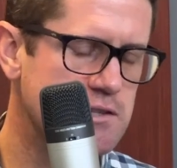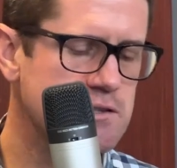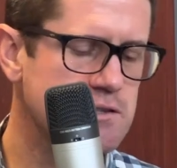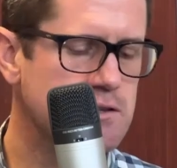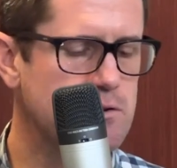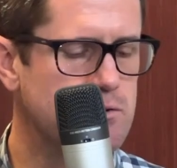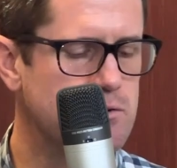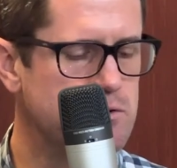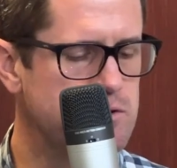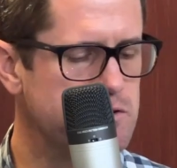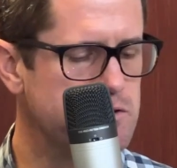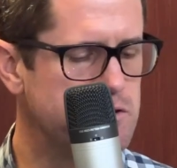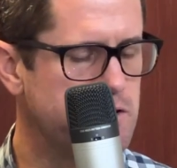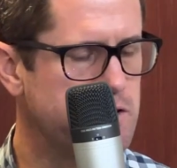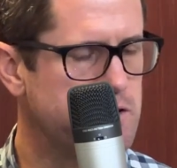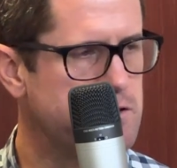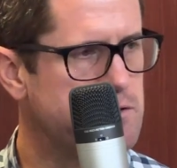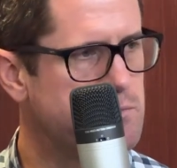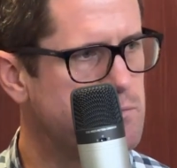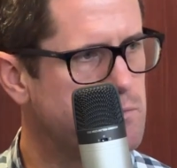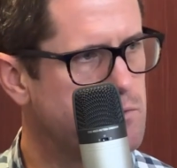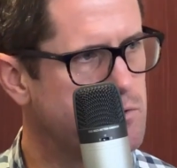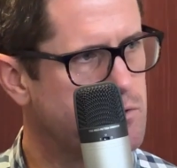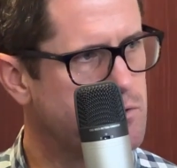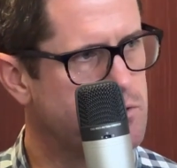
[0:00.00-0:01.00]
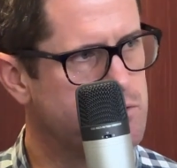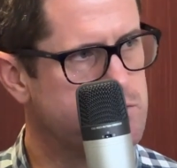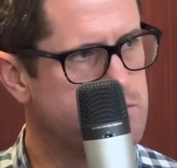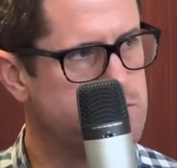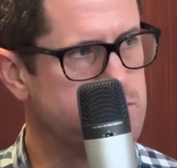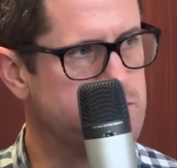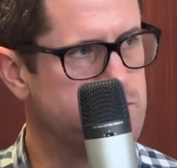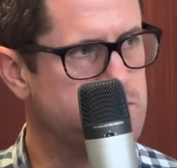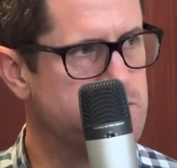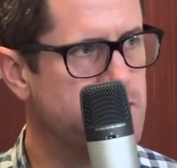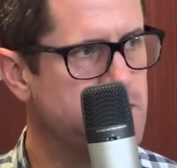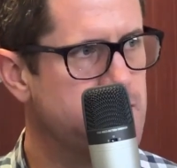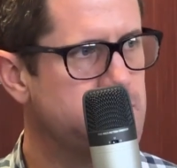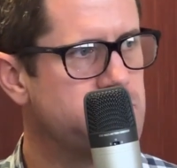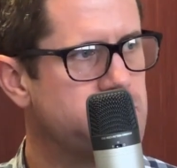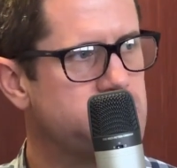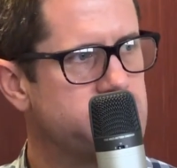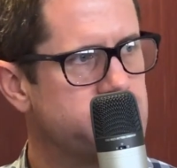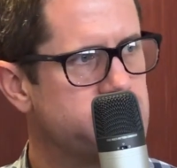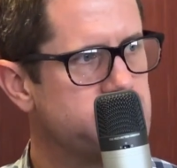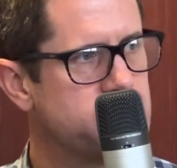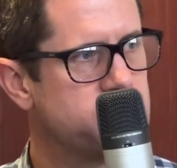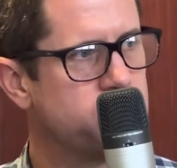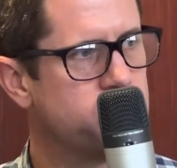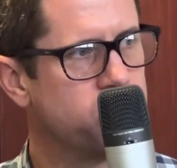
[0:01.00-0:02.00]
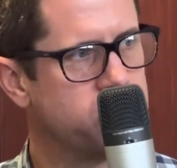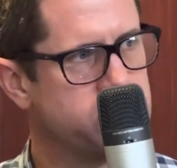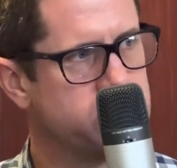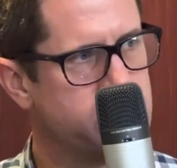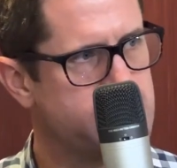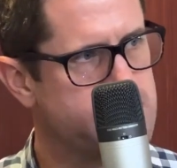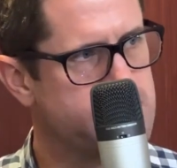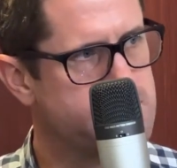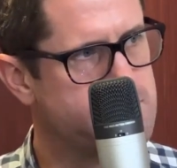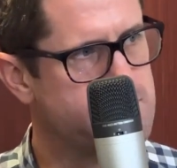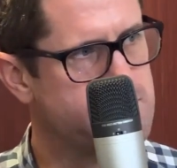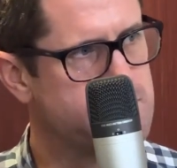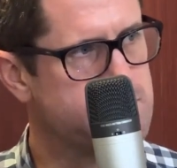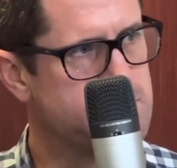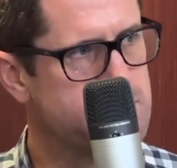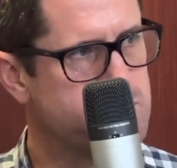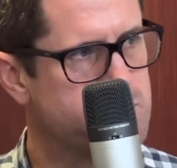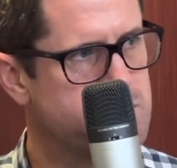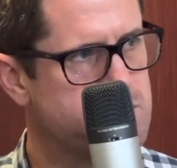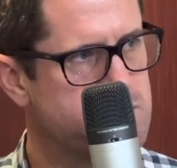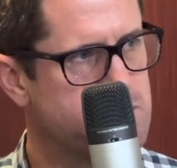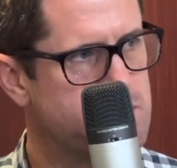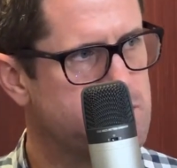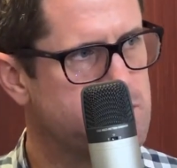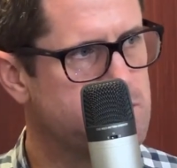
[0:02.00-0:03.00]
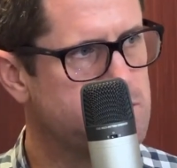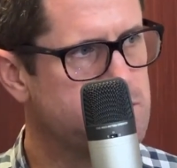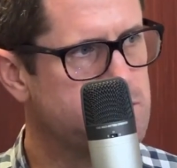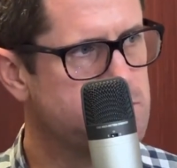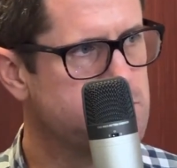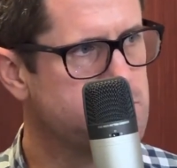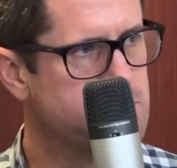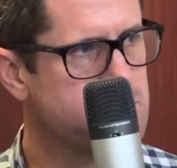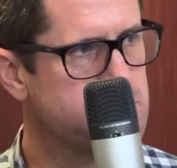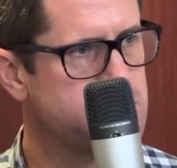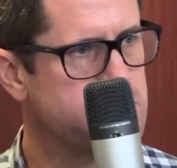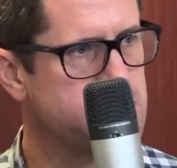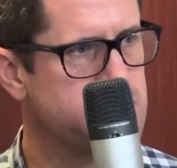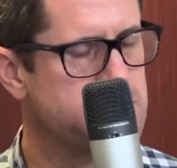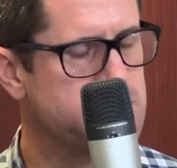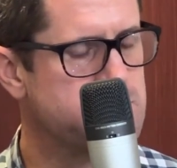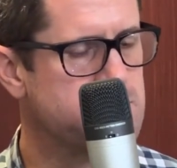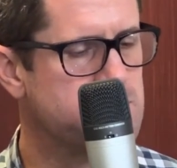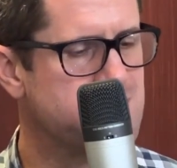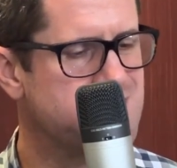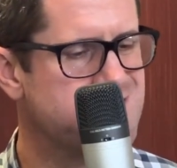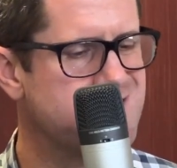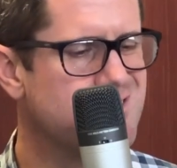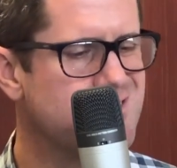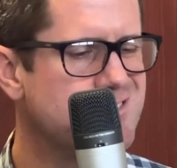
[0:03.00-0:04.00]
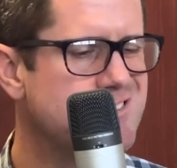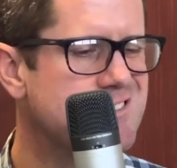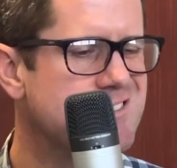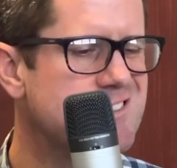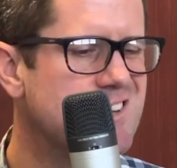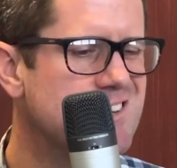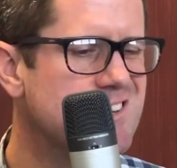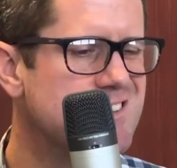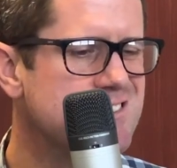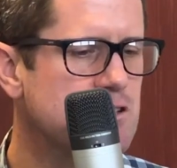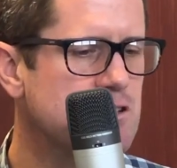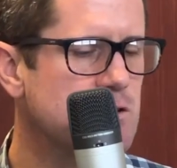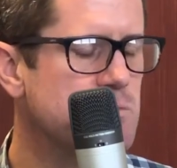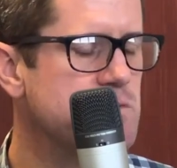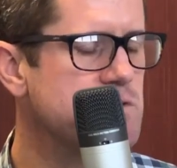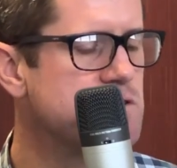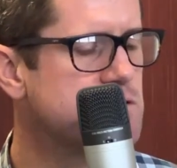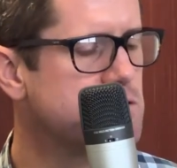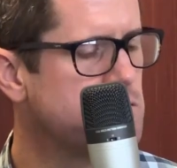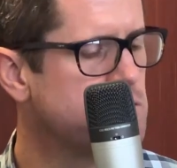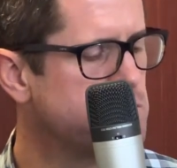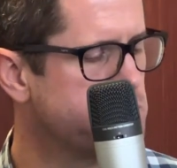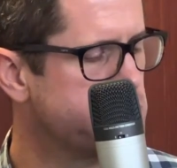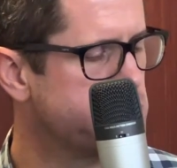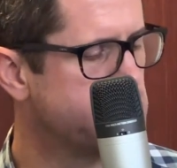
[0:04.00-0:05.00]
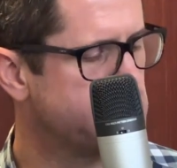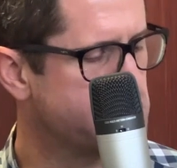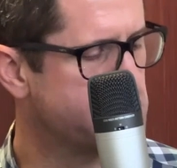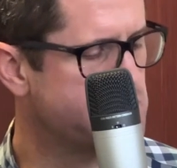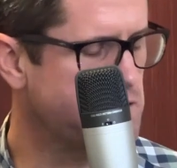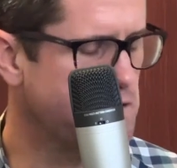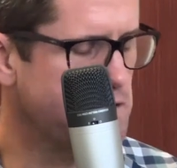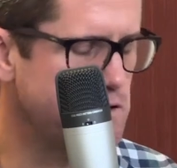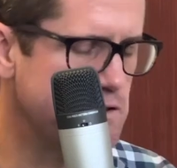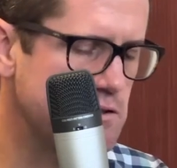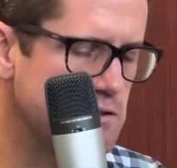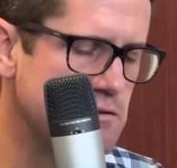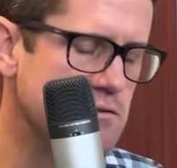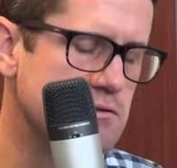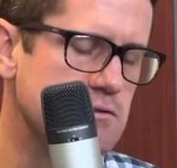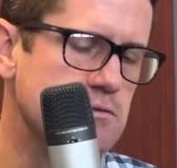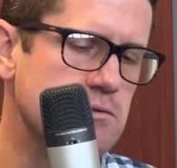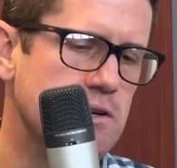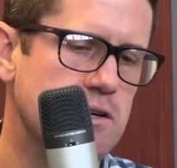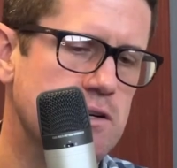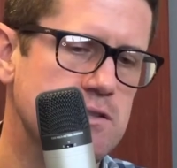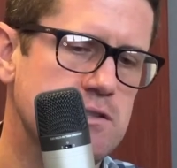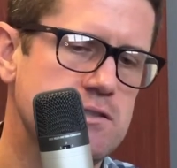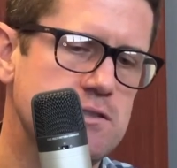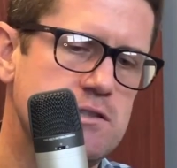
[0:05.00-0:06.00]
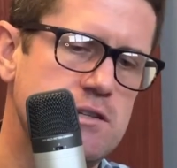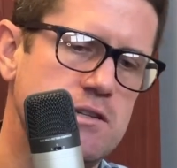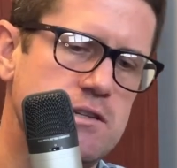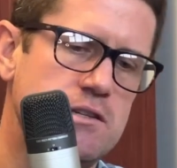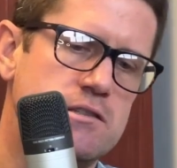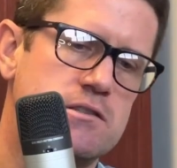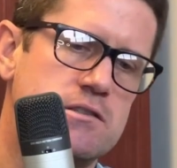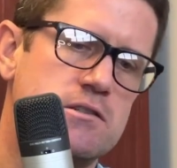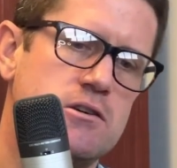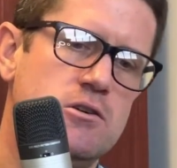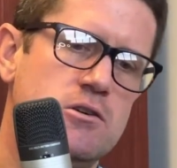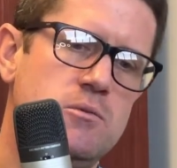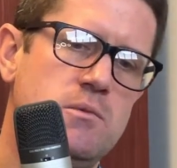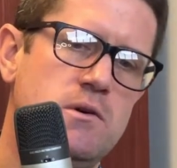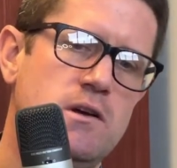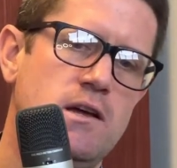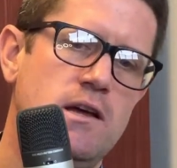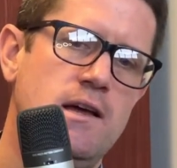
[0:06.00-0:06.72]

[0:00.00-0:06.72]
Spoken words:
orientation with regard to that reference point that sends up the signal, because it's not the telescope itself, there's stations around the telescope.